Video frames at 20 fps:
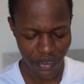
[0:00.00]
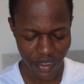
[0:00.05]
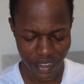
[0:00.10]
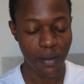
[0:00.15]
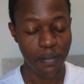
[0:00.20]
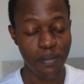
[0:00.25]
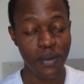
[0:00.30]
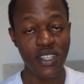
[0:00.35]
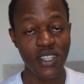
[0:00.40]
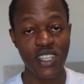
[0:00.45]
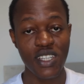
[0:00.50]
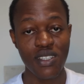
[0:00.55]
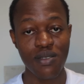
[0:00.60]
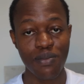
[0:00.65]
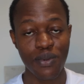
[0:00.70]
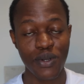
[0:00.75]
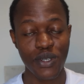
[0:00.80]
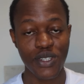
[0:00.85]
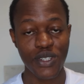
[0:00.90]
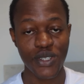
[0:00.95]
A patient
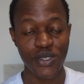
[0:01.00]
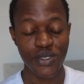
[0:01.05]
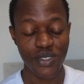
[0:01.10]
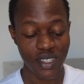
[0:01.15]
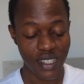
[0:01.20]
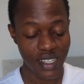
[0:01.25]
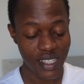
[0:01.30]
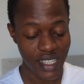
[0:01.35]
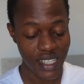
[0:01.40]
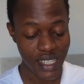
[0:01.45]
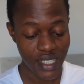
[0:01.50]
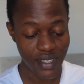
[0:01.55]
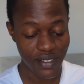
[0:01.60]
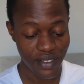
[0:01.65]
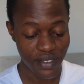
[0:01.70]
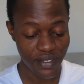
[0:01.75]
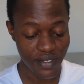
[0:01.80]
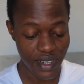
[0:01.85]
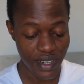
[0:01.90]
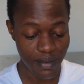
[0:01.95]
produced
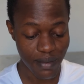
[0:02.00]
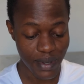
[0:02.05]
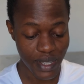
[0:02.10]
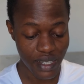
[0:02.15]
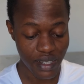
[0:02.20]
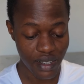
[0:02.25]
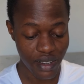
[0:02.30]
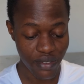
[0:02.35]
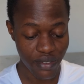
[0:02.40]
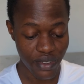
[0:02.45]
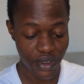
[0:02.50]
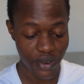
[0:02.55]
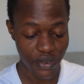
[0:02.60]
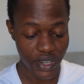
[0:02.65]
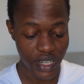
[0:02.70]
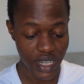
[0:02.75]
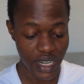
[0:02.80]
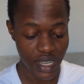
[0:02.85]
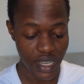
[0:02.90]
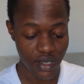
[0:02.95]
650 ml of
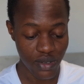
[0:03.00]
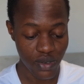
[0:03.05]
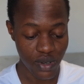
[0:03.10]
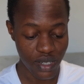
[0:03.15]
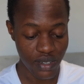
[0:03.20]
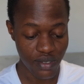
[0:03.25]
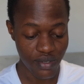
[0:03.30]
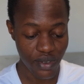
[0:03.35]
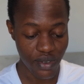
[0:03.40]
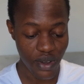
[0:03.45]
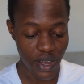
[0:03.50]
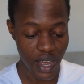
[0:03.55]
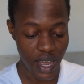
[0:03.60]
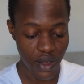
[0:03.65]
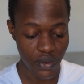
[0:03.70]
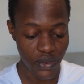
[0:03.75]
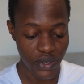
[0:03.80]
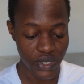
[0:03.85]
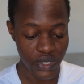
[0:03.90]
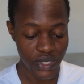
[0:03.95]
urine in 24
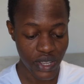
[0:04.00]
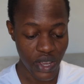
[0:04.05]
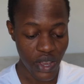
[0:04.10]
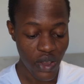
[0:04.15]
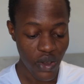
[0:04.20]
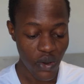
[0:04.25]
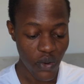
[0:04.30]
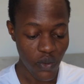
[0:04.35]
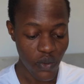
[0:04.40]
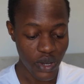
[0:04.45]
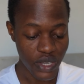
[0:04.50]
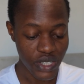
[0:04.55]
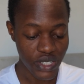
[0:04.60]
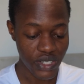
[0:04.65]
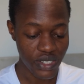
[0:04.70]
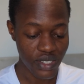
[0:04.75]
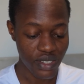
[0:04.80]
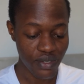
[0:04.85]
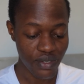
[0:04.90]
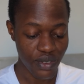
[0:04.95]
hours. What
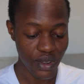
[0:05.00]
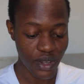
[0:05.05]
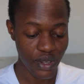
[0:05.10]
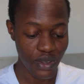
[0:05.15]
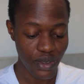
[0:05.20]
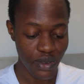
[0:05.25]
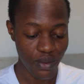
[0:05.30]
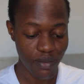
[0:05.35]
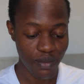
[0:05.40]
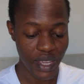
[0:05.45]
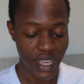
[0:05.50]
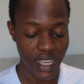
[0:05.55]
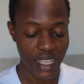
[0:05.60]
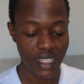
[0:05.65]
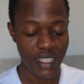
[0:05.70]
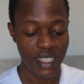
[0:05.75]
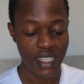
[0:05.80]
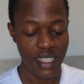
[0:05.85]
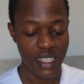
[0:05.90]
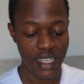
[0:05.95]
is the volume
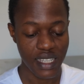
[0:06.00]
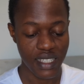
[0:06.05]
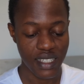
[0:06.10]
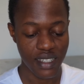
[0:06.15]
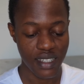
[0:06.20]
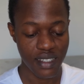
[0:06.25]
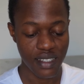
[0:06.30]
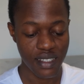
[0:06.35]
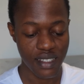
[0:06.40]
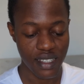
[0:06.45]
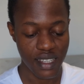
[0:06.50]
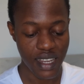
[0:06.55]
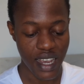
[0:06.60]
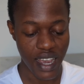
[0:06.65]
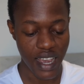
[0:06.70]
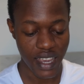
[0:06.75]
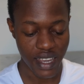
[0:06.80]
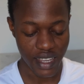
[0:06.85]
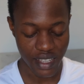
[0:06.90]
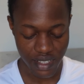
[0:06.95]
in liters?
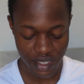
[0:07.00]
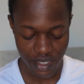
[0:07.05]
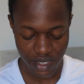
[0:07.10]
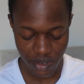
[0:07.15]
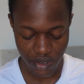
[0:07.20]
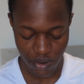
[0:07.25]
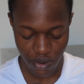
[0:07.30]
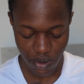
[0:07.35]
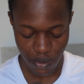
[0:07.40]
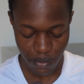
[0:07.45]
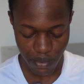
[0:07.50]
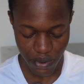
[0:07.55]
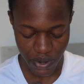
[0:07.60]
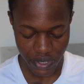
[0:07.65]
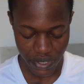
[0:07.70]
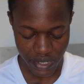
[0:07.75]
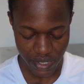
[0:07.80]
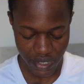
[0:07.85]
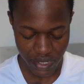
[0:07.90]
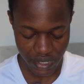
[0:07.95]
That is
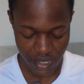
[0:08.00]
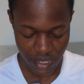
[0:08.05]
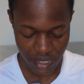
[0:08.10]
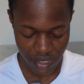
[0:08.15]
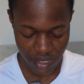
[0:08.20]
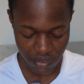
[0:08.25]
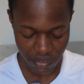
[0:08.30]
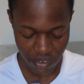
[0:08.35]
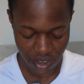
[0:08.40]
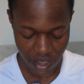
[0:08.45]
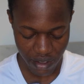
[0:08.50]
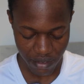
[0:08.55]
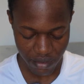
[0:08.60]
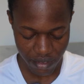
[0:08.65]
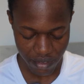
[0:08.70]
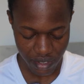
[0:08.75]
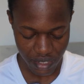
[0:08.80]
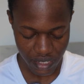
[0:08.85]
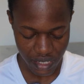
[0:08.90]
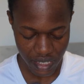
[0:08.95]

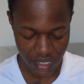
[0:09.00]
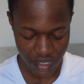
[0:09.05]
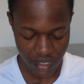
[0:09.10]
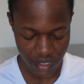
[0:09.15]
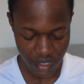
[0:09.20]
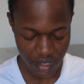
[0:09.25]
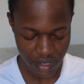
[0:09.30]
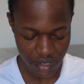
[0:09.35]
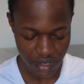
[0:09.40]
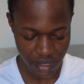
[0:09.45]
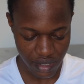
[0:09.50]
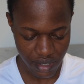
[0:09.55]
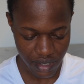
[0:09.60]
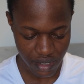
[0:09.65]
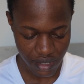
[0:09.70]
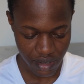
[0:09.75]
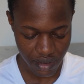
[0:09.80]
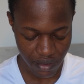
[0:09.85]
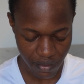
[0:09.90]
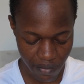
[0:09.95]
0.65
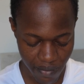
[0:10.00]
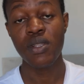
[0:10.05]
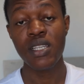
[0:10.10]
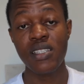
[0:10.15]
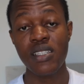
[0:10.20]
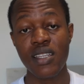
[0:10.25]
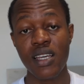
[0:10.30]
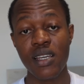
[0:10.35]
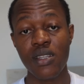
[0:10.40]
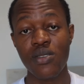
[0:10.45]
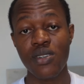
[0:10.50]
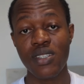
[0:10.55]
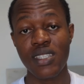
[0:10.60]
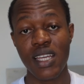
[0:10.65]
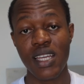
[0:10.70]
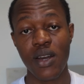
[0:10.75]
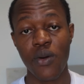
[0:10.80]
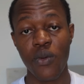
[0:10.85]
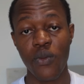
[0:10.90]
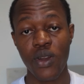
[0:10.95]
liters. Please take note
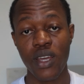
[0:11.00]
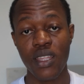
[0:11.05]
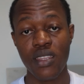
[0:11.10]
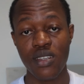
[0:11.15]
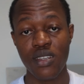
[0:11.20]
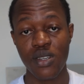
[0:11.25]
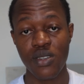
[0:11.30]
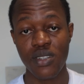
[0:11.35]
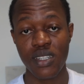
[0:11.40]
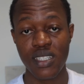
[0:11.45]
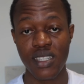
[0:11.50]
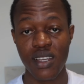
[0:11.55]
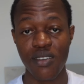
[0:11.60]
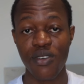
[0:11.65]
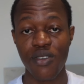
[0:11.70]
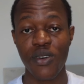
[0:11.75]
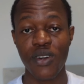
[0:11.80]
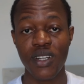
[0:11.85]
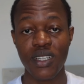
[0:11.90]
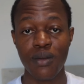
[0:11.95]
that where the units
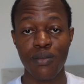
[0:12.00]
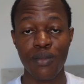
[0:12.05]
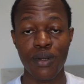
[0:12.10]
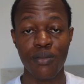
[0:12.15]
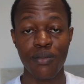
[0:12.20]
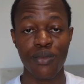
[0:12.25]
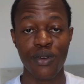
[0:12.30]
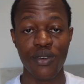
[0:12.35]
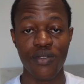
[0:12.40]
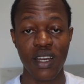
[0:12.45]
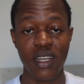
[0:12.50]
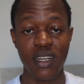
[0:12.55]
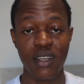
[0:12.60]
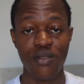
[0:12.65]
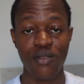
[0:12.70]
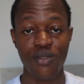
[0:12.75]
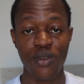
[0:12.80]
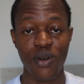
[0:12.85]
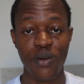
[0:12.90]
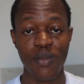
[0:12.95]
have already been provided
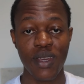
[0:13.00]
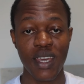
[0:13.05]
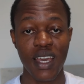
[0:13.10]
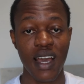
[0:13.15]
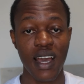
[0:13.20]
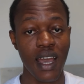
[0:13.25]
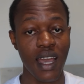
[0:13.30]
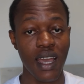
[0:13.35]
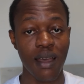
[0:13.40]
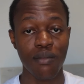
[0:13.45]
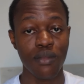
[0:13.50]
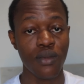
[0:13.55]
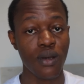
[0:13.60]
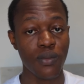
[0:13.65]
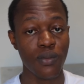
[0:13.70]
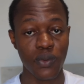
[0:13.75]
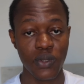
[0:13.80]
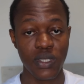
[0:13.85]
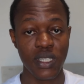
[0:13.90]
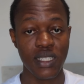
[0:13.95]
for me, I am
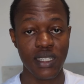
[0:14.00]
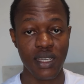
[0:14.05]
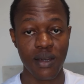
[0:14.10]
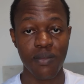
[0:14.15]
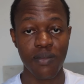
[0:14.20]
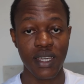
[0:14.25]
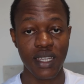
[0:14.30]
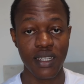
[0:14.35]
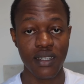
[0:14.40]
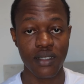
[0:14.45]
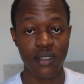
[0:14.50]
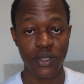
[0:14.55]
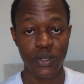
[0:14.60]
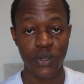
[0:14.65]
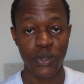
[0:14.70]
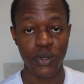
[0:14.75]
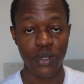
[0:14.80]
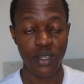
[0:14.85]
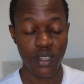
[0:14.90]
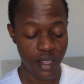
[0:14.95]
not putting them in at
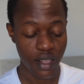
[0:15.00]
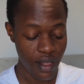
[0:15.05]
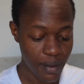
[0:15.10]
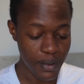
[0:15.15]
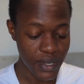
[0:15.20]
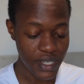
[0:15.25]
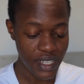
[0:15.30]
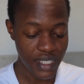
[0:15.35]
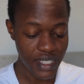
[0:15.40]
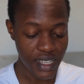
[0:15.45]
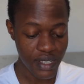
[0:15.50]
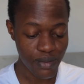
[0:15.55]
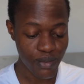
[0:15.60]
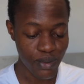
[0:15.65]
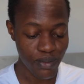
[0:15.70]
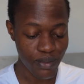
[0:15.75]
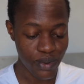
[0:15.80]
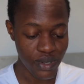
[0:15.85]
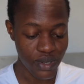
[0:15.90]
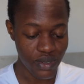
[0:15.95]
all. A patient has
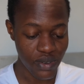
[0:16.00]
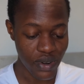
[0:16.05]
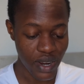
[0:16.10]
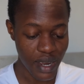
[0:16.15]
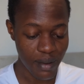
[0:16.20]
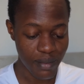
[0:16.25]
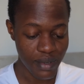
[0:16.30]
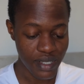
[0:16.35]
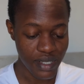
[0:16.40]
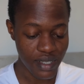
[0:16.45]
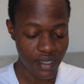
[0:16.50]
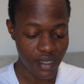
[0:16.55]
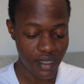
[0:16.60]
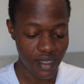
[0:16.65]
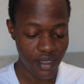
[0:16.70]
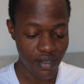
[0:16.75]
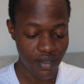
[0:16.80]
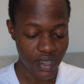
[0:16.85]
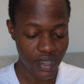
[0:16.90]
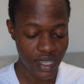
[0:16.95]
been prescribed
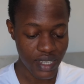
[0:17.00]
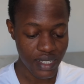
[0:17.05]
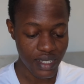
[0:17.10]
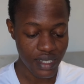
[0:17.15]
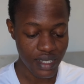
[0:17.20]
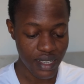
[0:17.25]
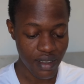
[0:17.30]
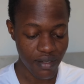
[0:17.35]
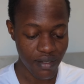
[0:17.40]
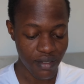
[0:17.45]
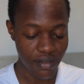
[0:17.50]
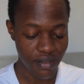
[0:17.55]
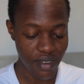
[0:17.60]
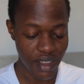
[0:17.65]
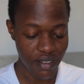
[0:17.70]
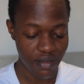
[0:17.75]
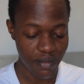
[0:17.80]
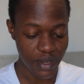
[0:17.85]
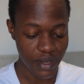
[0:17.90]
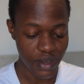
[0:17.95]

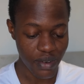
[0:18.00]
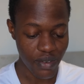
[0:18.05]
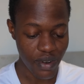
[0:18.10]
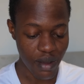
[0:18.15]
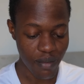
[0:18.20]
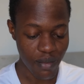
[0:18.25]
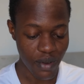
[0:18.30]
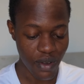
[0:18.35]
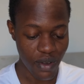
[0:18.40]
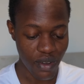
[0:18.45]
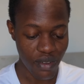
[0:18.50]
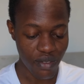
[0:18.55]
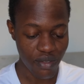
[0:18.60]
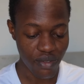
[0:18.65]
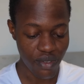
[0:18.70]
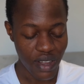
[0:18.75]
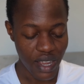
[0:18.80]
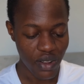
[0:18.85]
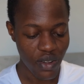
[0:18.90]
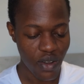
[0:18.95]
375 mg of
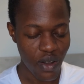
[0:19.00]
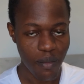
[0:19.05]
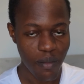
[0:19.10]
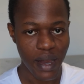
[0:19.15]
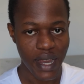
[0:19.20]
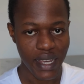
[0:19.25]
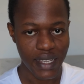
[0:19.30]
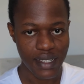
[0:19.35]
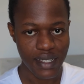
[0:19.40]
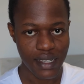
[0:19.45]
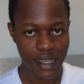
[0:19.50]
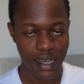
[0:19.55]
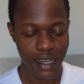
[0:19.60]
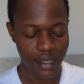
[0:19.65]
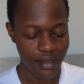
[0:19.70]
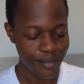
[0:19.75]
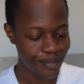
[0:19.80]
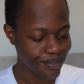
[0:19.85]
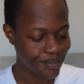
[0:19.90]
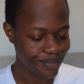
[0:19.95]

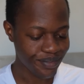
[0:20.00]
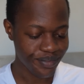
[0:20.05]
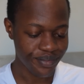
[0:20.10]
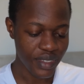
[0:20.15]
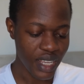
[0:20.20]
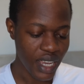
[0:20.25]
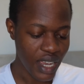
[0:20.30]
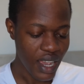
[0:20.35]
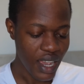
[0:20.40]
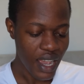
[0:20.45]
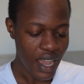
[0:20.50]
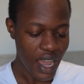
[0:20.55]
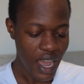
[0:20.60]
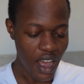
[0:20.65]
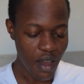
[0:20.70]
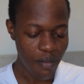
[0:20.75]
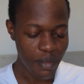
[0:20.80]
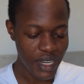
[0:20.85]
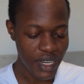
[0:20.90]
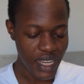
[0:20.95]
vancomycin.
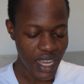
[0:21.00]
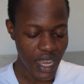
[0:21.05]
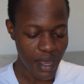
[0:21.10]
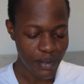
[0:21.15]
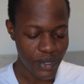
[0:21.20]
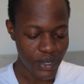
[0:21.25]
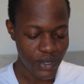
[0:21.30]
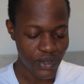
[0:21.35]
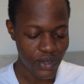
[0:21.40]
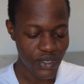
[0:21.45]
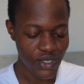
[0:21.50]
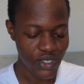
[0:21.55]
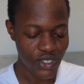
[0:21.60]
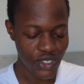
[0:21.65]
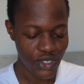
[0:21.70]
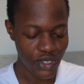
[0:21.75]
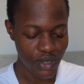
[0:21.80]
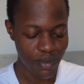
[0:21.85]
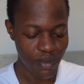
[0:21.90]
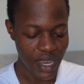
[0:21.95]
How many capsules
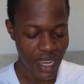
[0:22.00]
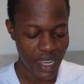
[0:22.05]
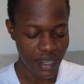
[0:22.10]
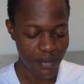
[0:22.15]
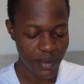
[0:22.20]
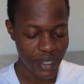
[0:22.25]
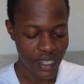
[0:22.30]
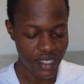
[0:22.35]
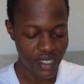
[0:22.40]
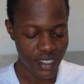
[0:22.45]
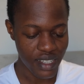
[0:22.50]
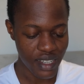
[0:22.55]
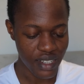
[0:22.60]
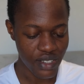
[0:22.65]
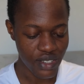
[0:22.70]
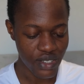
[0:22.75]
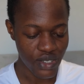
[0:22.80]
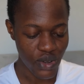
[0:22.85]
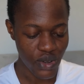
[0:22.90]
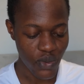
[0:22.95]
should be administered?
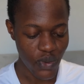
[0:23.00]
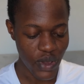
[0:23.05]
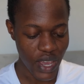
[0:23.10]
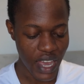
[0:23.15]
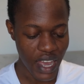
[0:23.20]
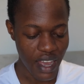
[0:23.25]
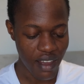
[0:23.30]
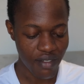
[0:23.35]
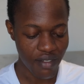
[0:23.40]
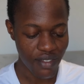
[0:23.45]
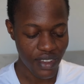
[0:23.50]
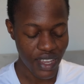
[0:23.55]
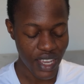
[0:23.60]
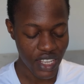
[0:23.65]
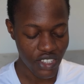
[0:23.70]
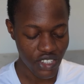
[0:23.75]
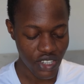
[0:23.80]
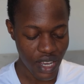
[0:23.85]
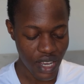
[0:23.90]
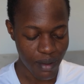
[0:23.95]
So we have
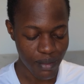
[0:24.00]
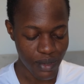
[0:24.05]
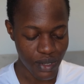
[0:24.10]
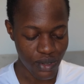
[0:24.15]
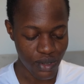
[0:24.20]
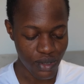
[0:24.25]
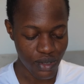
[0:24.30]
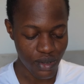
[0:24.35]
each capsule